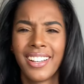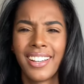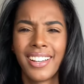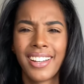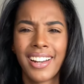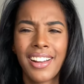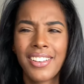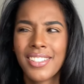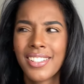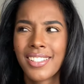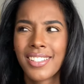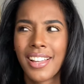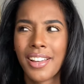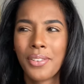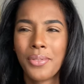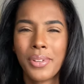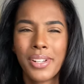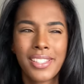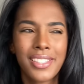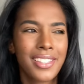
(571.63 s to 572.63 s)
And I was just like,
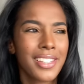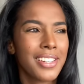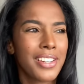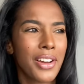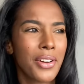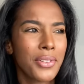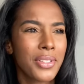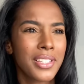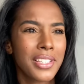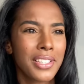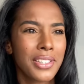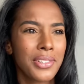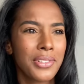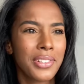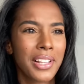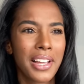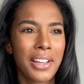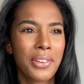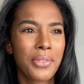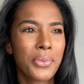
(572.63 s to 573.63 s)
what's a no to you?
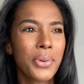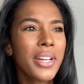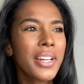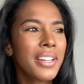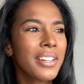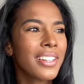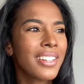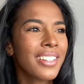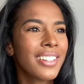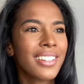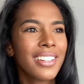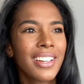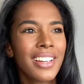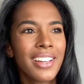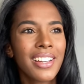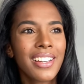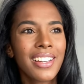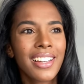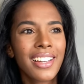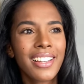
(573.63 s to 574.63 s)
Like, what?
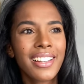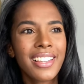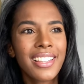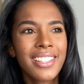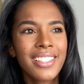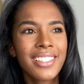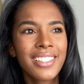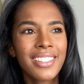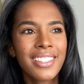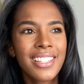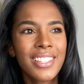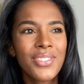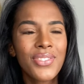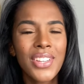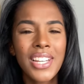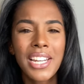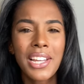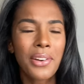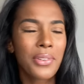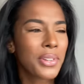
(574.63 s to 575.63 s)
This
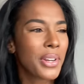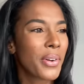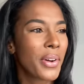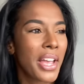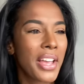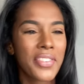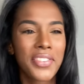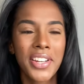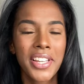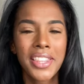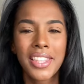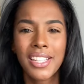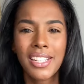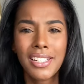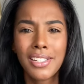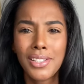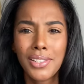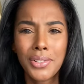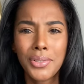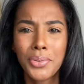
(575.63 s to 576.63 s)
video don't have nothing to
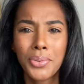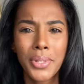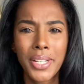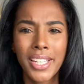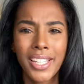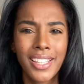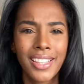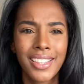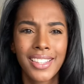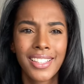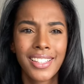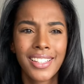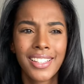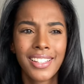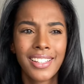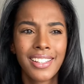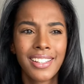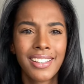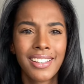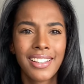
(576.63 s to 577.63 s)
do with.
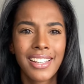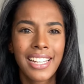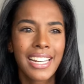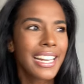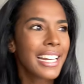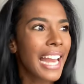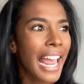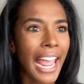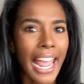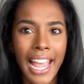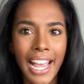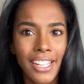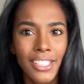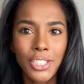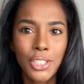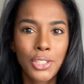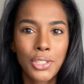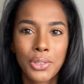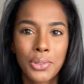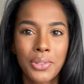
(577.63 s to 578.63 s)
It didn't
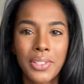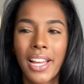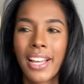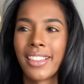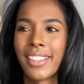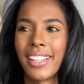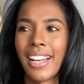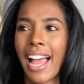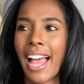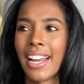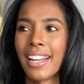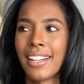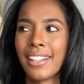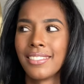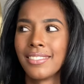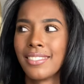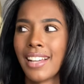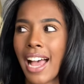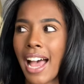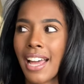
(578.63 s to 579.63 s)
ask you nothing. I
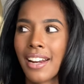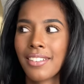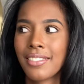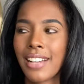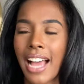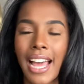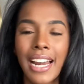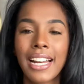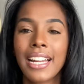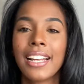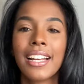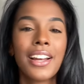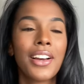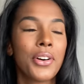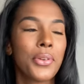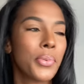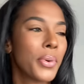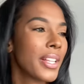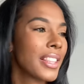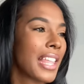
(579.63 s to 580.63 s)
didn't
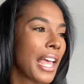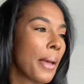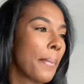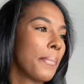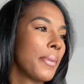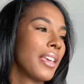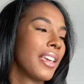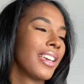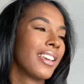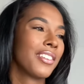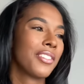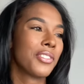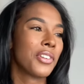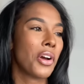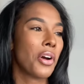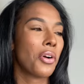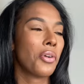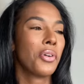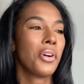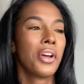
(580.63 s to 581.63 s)
know what that meant, you
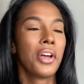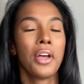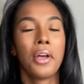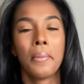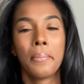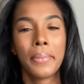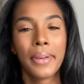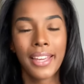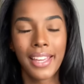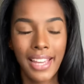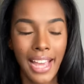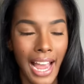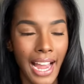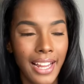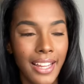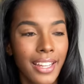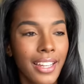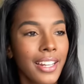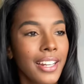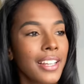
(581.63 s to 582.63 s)
know. But I
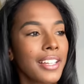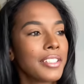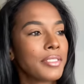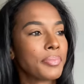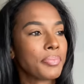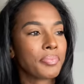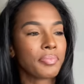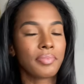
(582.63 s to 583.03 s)
get it.